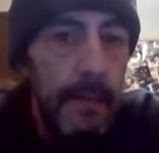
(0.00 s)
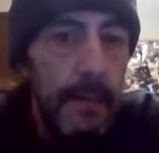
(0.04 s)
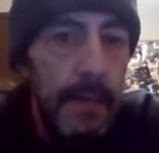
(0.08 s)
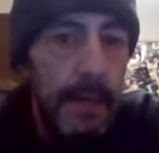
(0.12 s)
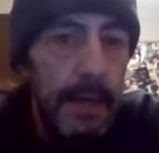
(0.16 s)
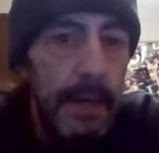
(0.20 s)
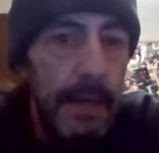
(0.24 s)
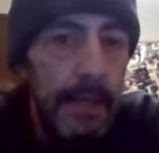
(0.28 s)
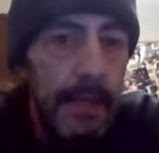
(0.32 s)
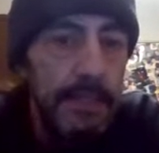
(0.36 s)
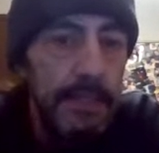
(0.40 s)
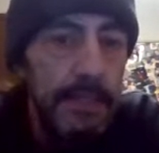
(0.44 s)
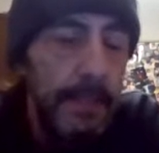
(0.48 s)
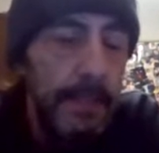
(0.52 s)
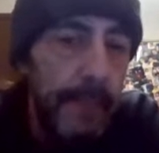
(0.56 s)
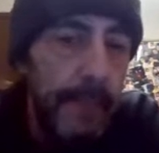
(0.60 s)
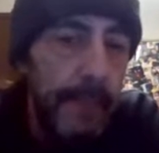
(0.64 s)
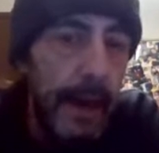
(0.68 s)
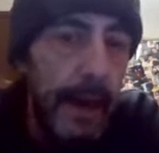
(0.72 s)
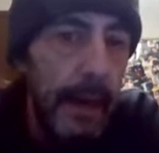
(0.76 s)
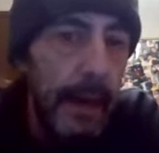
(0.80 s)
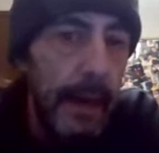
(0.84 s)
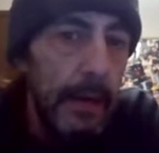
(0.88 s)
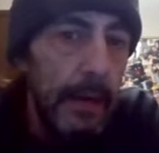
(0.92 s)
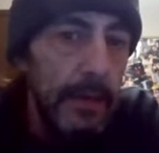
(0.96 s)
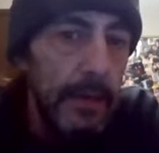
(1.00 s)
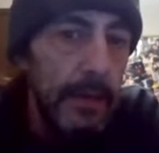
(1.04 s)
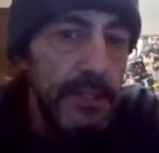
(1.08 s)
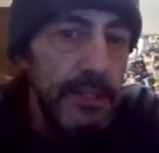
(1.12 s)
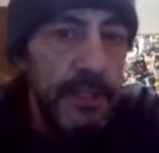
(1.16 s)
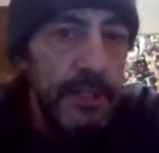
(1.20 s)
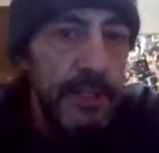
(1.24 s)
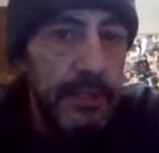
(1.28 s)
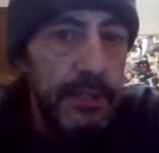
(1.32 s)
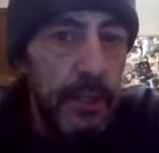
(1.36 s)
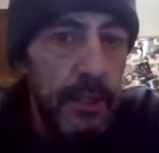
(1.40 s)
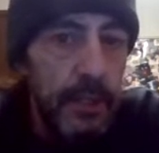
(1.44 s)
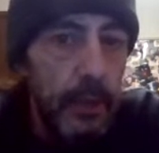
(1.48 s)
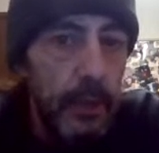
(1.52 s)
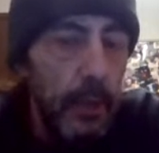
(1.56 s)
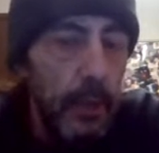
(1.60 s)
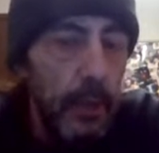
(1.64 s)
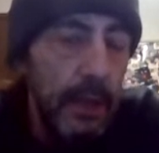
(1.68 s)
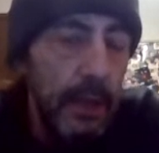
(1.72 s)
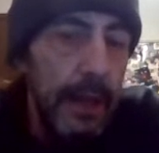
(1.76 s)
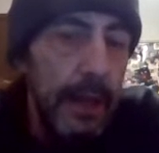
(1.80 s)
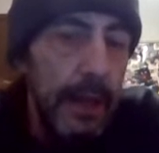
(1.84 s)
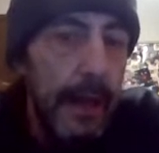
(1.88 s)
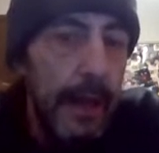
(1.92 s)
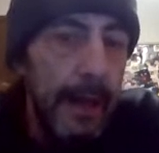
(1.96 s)
because the banker is
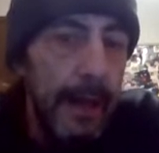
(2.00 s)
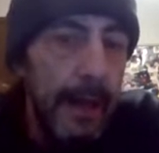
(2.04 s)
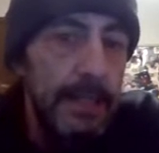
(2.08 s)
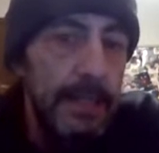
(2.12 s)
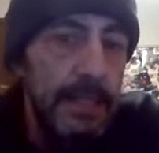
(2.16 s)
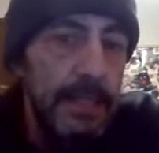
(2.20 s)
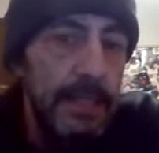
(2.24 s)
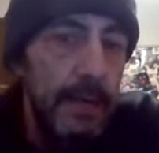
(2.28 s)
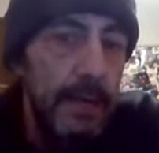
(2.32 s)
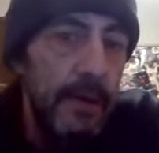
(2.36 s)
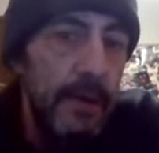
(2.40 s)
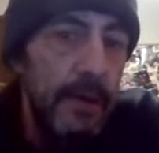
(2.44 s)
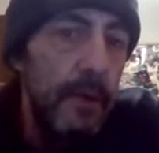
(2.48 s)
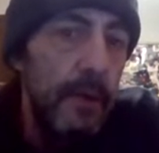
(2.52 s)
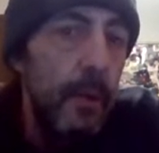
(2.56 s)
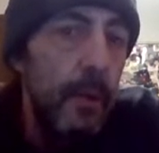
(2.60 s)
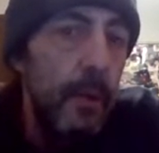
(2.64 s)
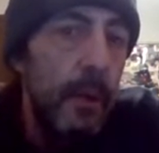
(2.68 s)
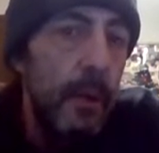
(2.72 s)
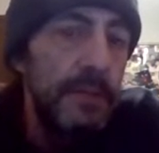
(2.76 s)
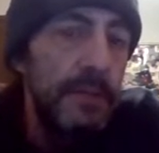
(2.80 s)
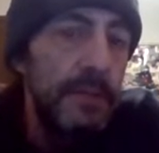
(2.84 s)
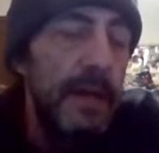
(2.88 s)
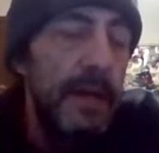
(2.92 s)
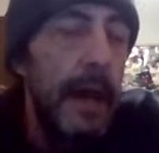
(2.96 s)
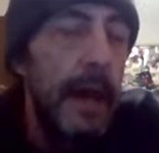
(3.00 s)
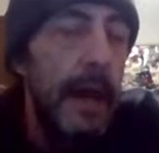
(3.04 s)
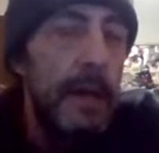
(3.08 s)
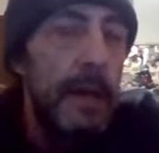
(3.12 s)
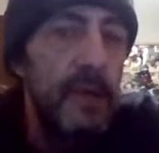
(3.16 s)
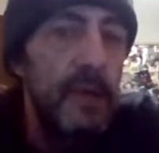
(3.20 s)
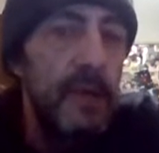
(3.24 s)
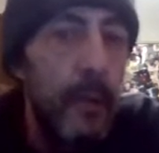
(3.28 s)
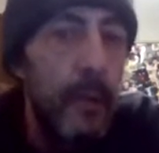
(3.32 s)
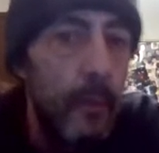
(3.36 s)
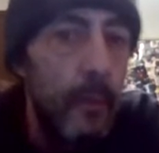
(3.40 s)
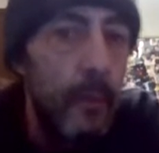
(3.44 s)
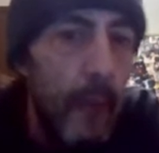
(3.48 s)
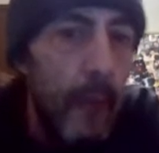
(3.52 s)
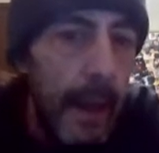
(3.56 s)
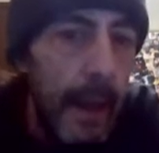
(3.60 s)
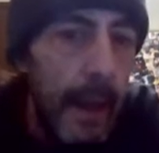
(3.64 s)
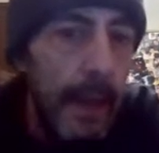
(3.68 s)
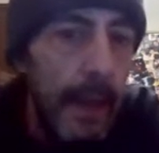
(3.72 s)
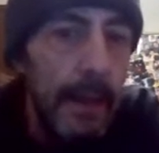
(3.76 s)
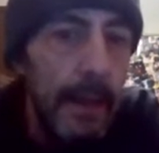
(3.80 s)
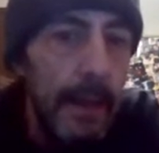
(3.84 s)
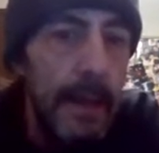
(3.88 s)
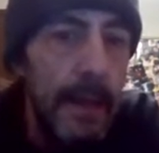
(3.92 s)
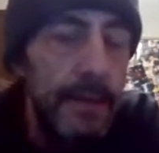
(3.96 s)
internal. And like I said, they're the ones that actually
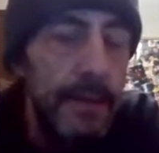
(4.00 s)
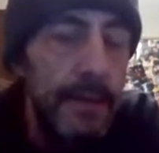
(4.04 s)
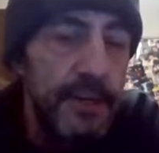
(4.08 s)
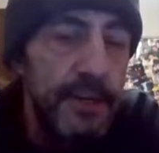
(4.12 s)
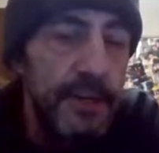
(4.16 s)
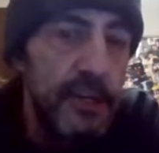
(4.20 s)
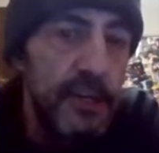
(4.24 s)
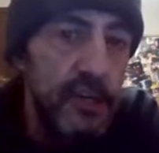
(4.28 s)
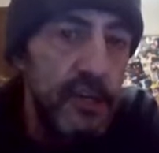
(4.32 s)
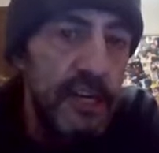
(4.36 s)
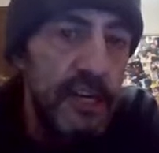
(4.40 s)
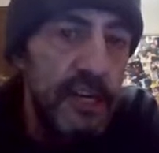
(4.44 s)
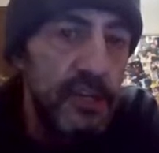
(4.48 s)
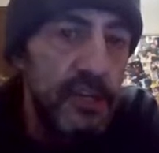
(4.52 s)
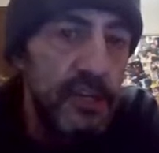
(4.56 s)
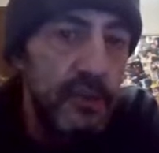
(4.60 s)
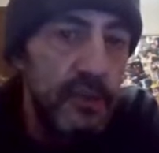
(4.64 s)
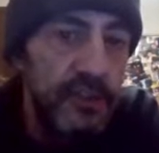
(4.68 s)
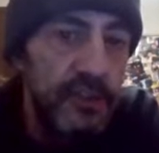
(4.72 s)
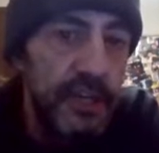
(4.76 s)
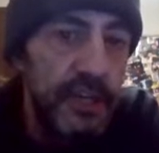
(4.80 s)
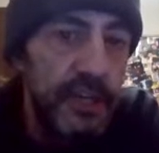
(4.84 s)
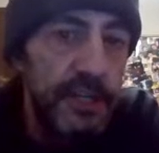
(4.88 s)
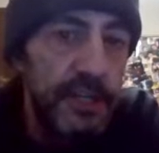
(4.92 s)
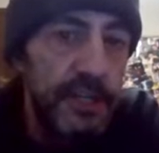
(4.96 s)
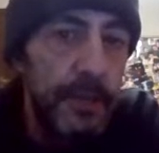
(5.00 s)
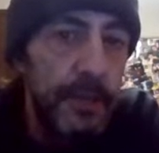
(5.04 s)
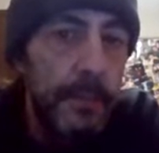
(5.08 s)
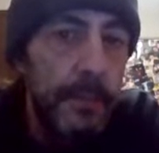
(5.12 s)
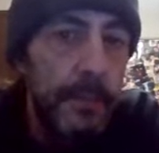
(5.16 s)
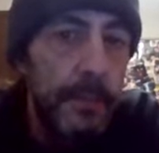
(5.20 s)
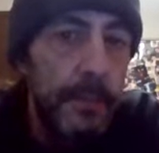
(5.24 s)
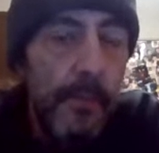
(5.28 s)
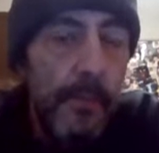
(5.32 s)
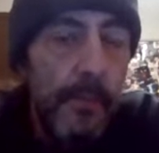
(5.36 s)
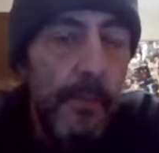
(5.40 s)
regulate the judicial system.